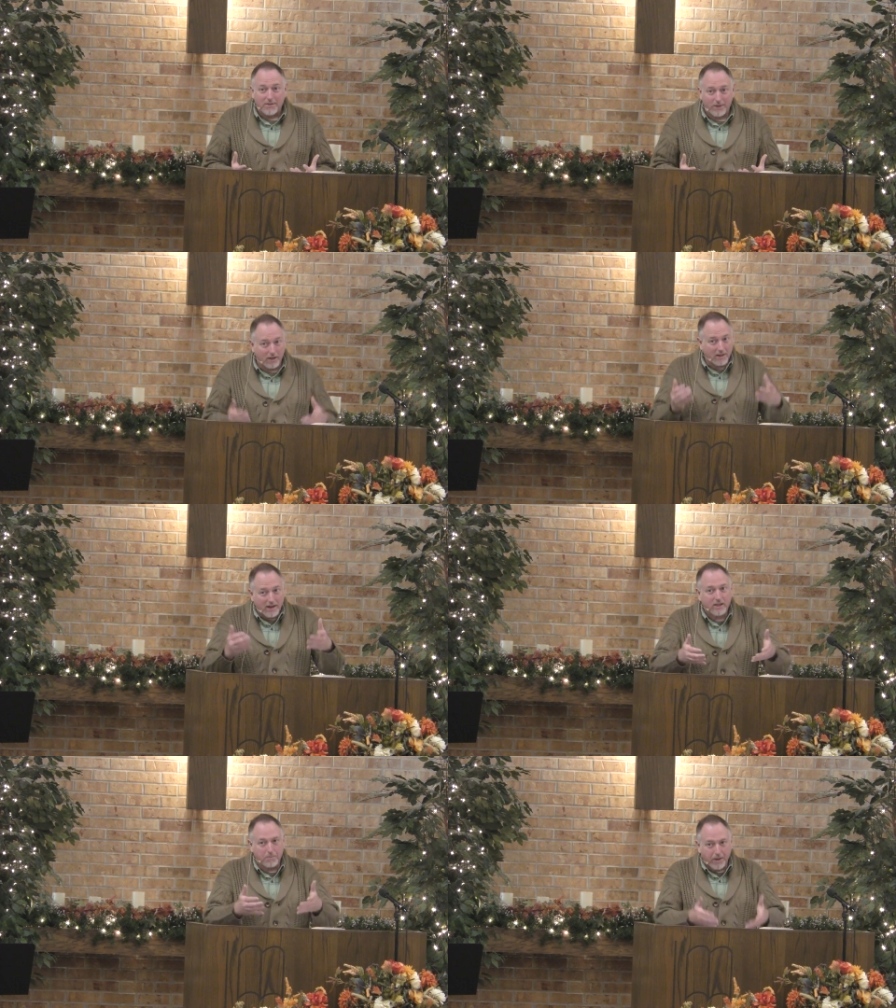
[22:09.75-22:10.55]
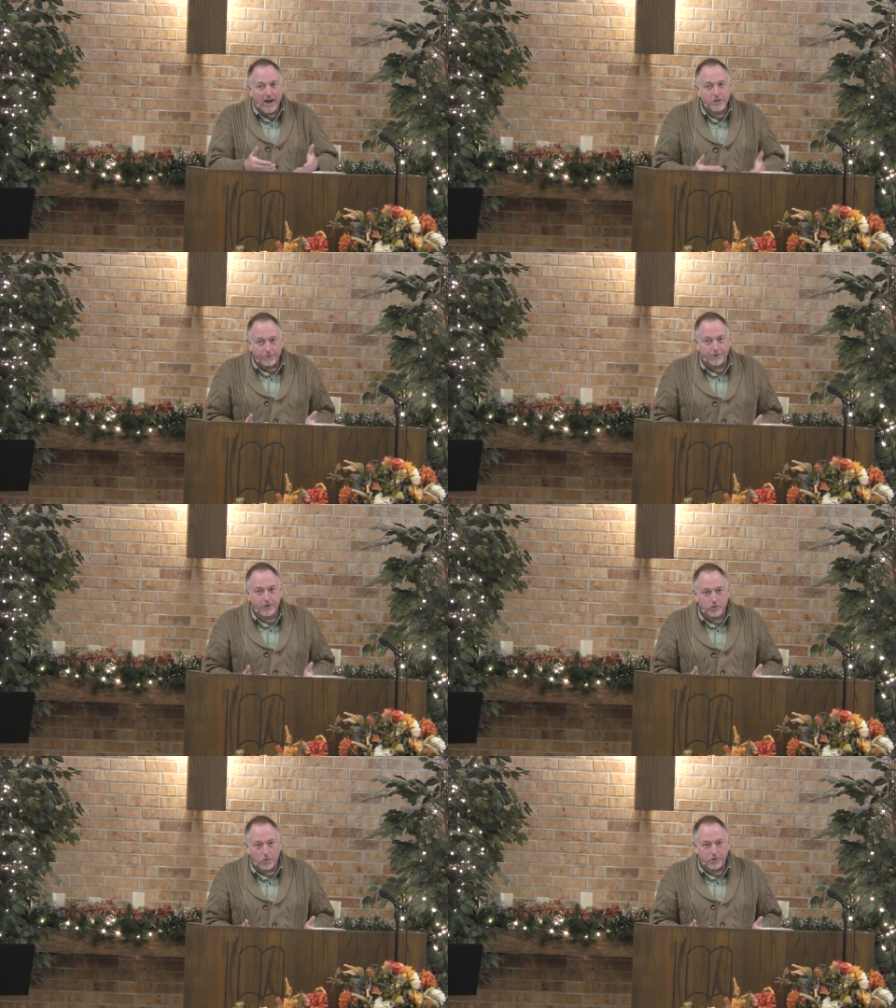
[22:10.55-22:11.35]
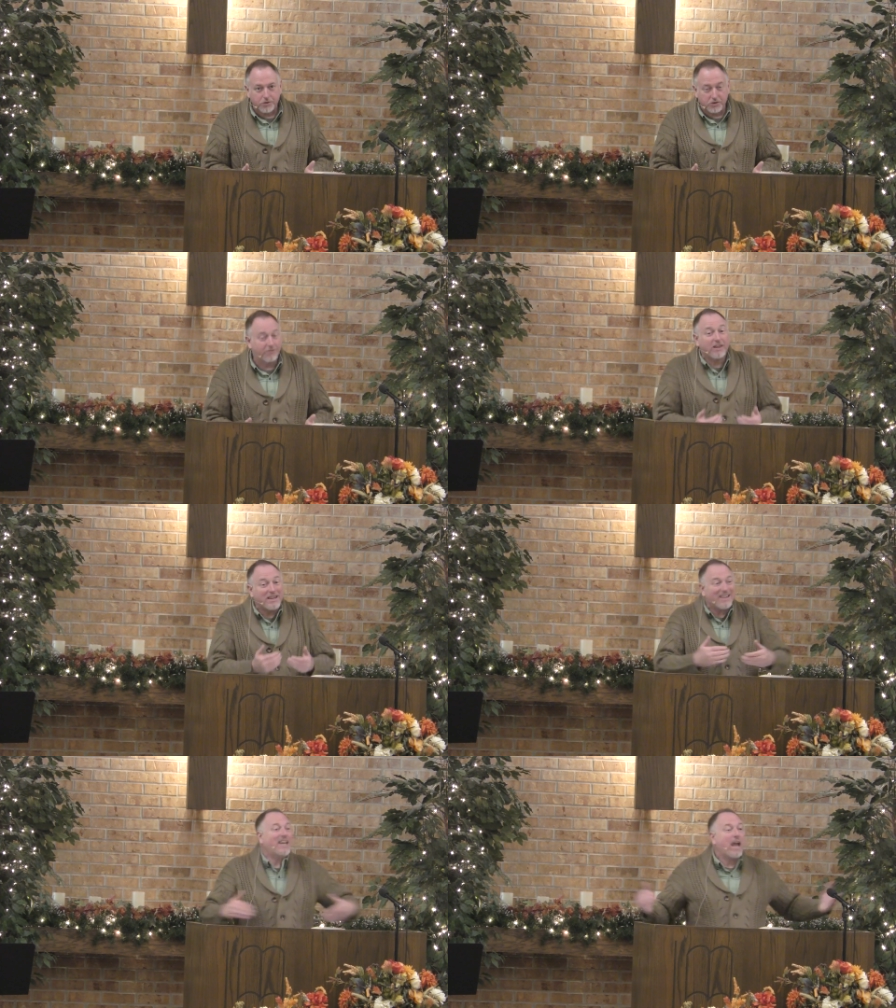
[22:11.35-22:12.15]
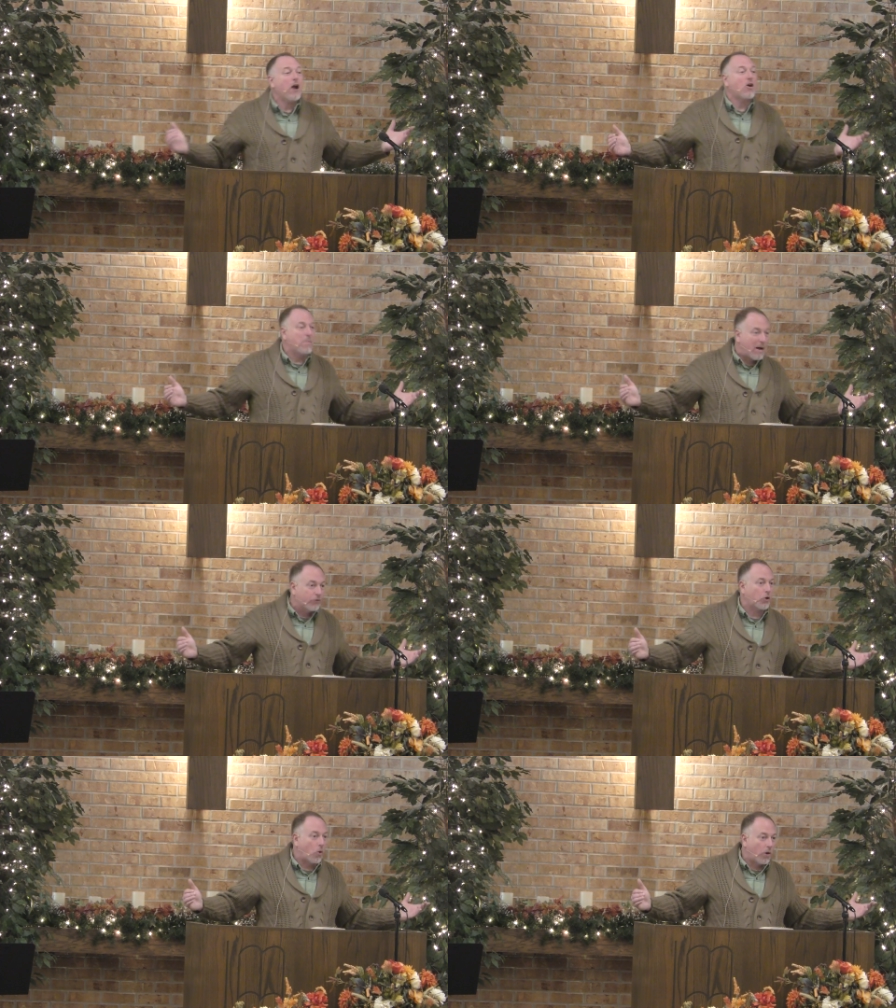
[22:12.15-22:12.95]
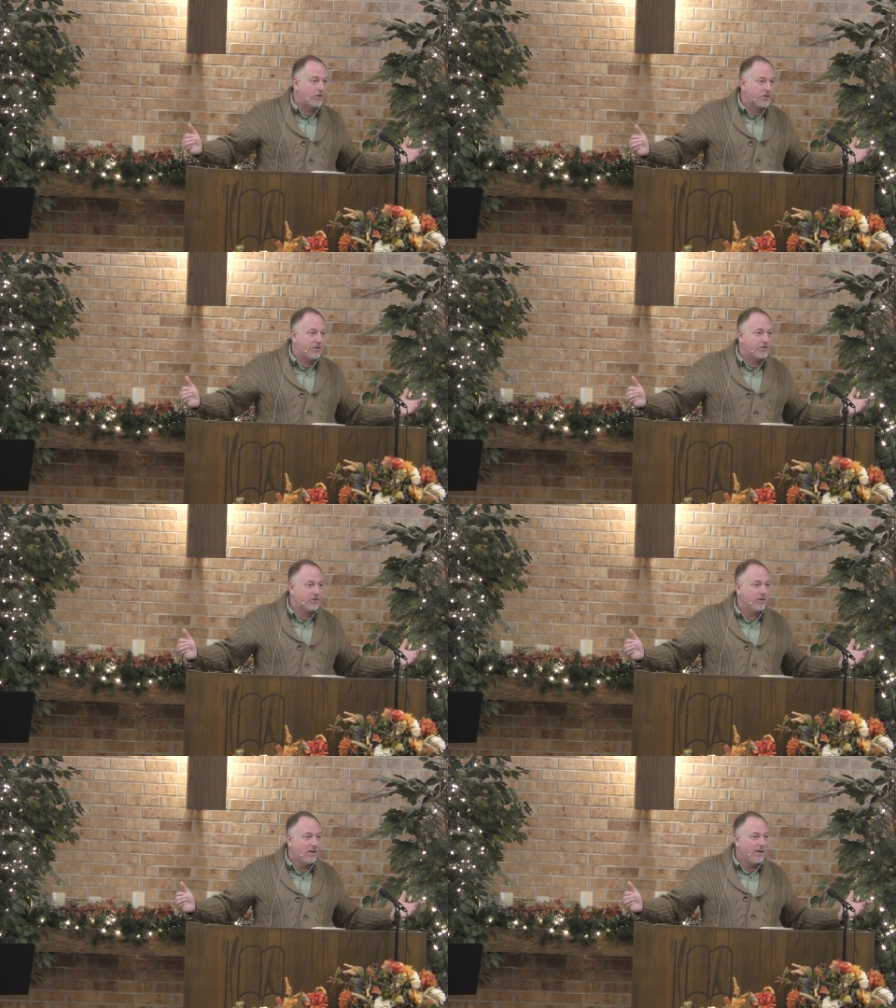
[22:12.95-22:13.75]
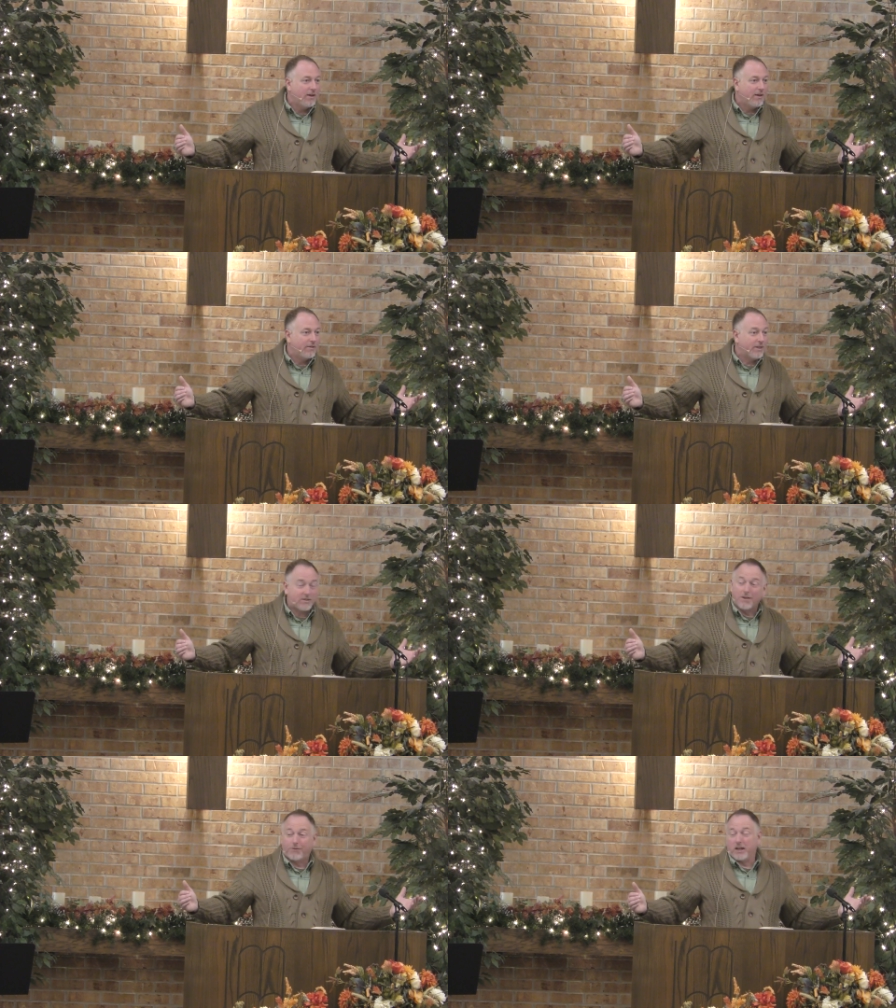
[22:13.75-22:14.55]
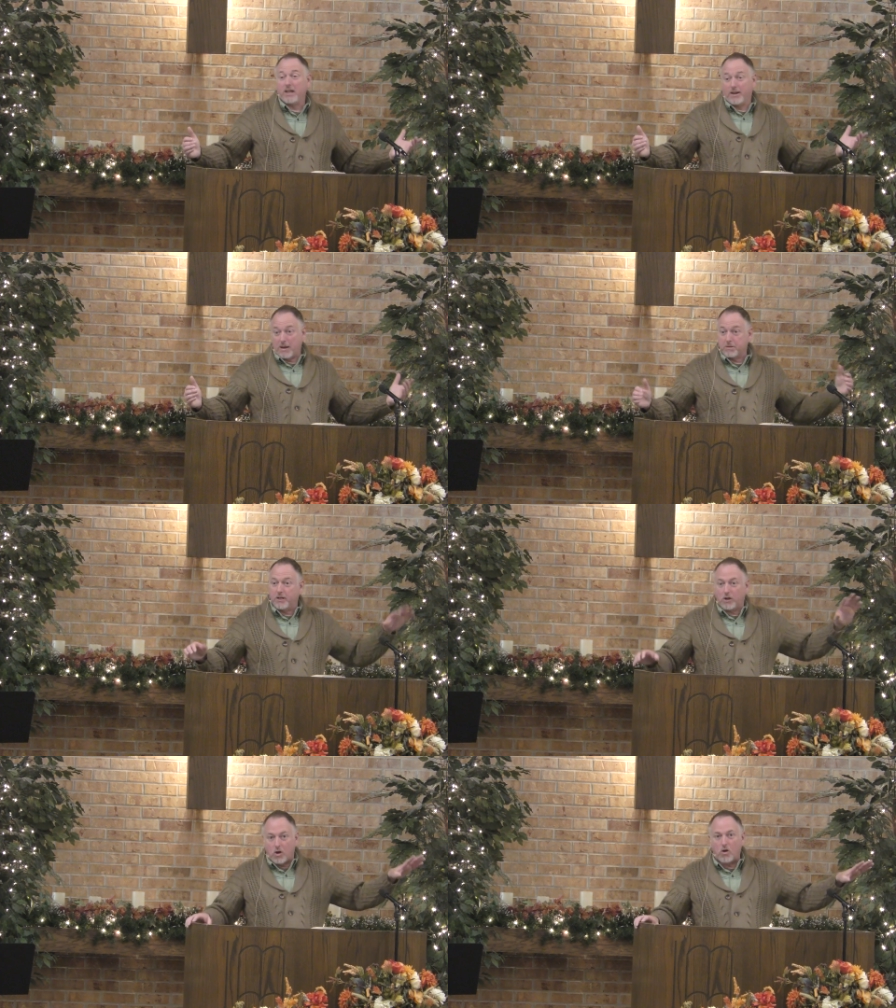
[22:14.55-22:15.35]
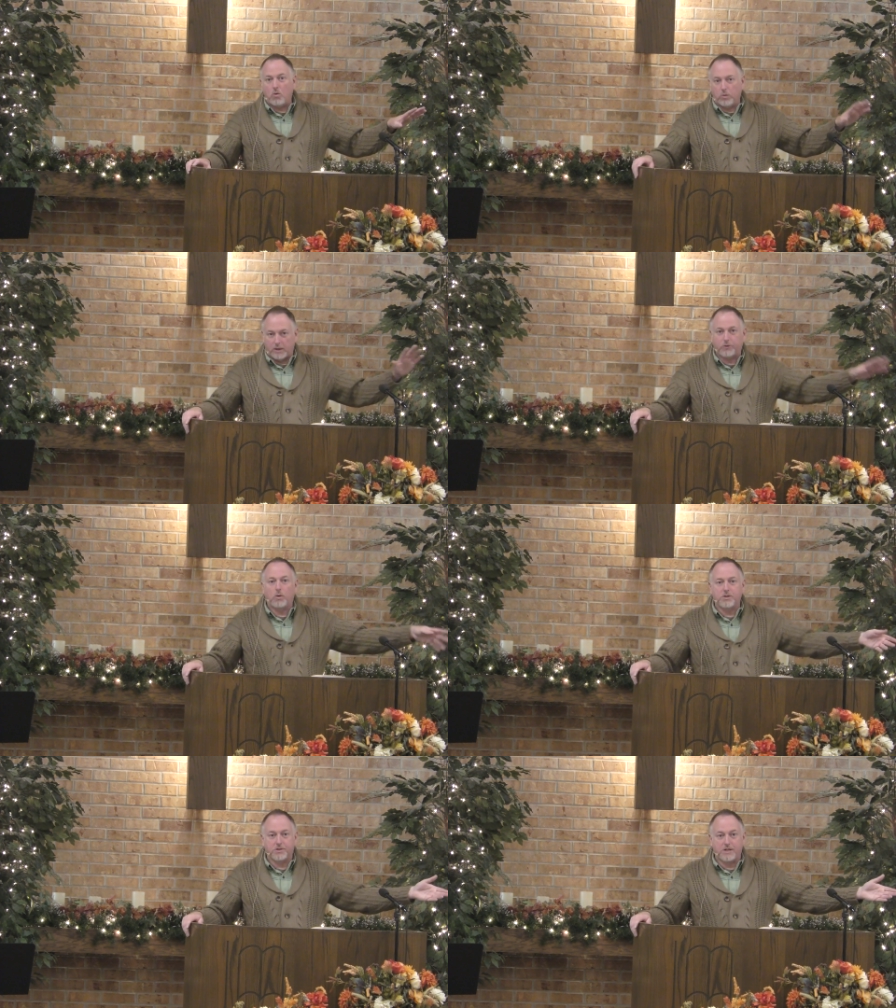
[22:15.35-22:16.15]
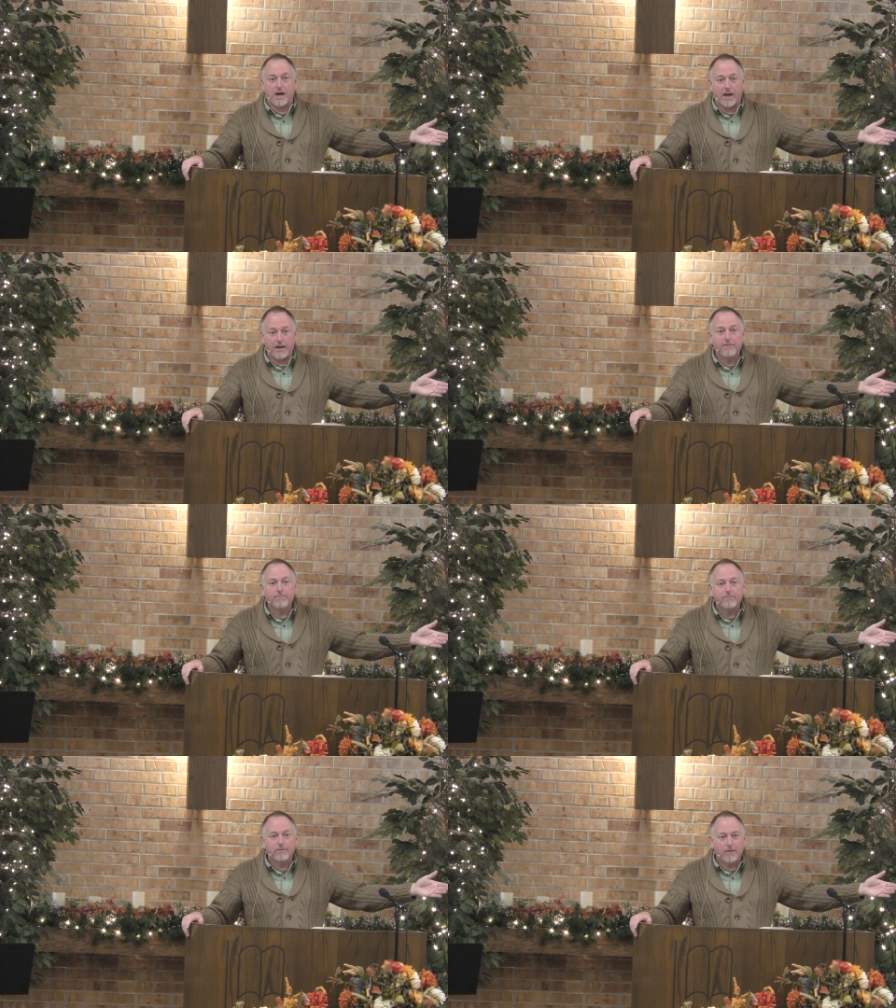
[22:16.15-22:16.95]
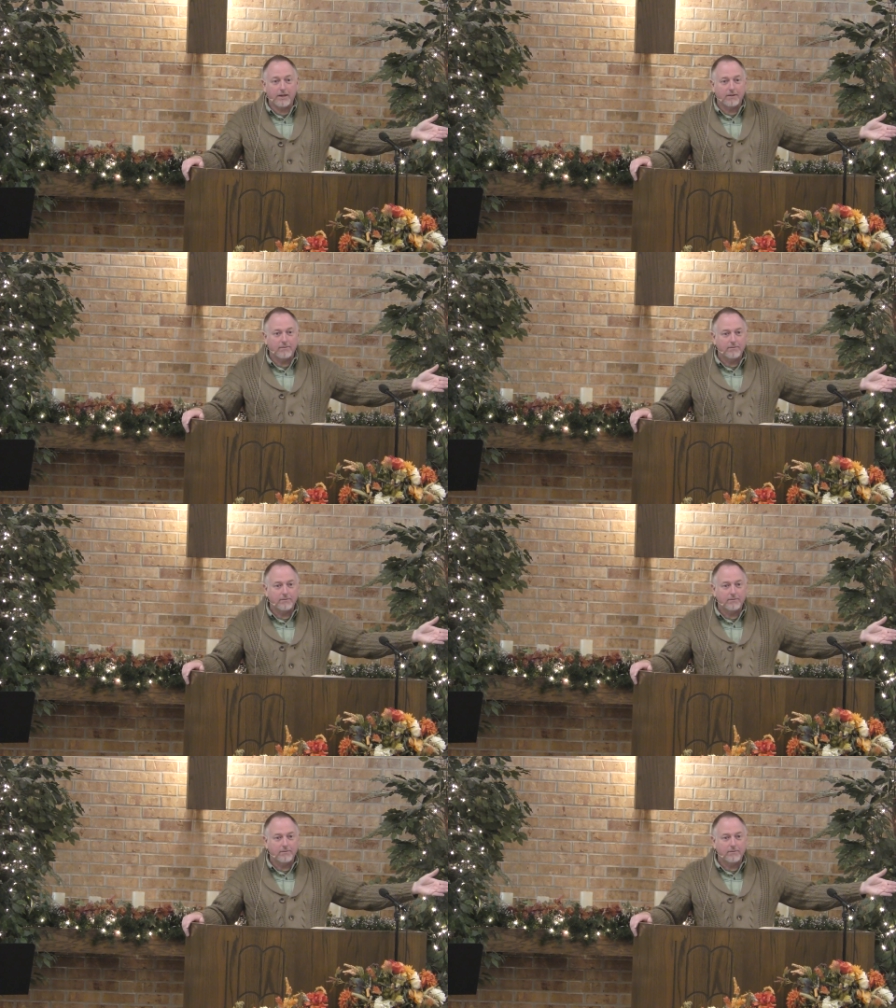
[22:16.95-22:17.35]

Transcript: They had a lot of compassion for these horses. If they didn't care about the horses, they'd say, forget it, I'm going to go home, we'll let the horses die. Right?